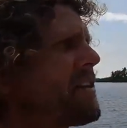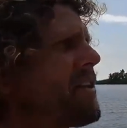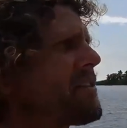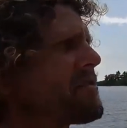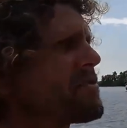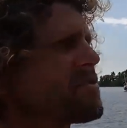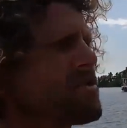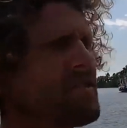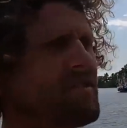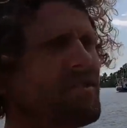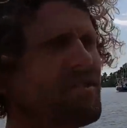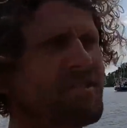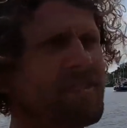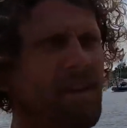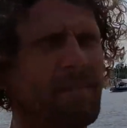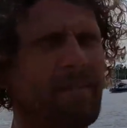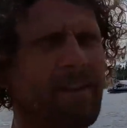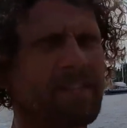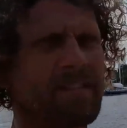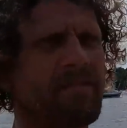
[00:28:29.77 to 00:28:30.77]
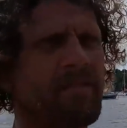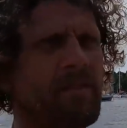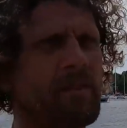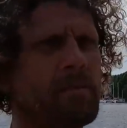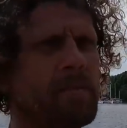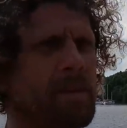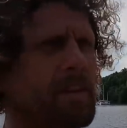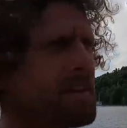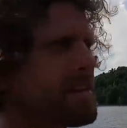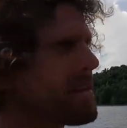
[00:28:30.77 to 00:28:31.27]
not do so much
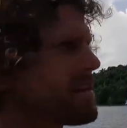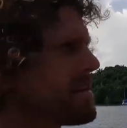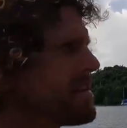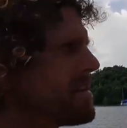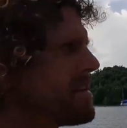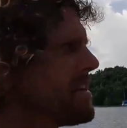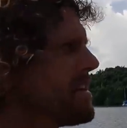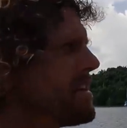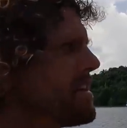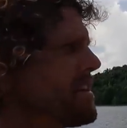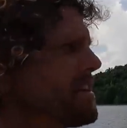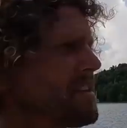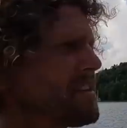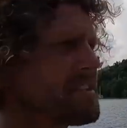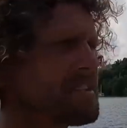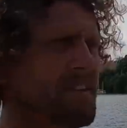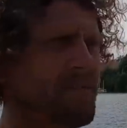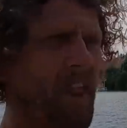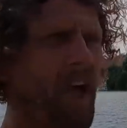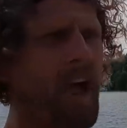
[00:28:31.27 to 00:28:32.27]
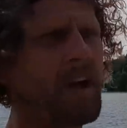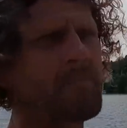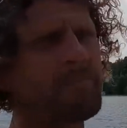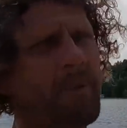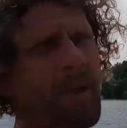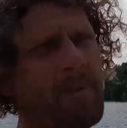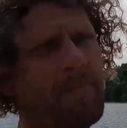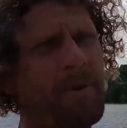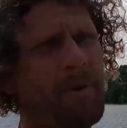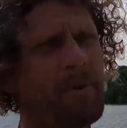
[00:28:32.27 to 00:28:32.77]
filming. This is a
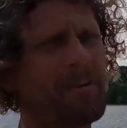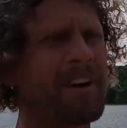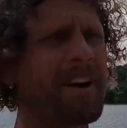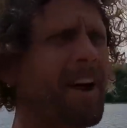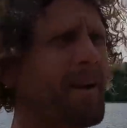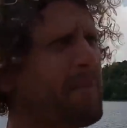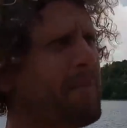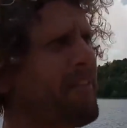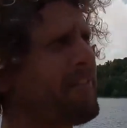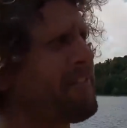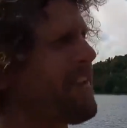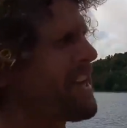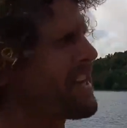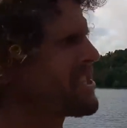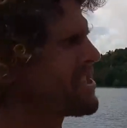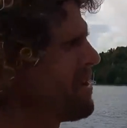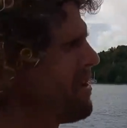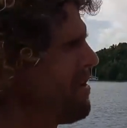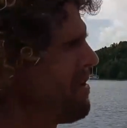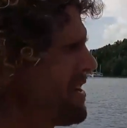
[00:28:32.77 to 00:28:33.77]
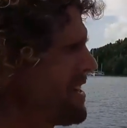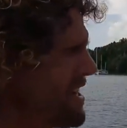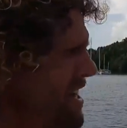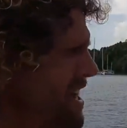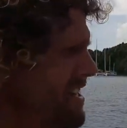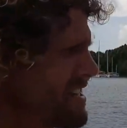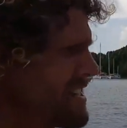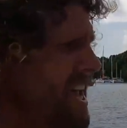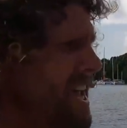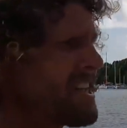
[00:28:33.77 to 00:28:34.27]
vlog, people. We're a professional
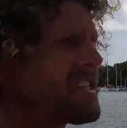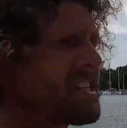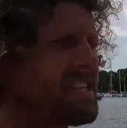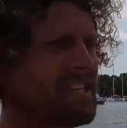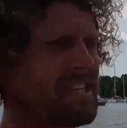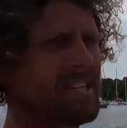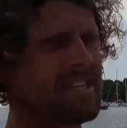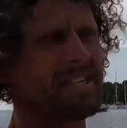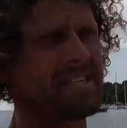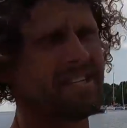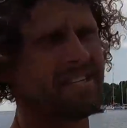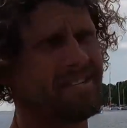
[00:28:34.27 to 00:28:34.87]
organization.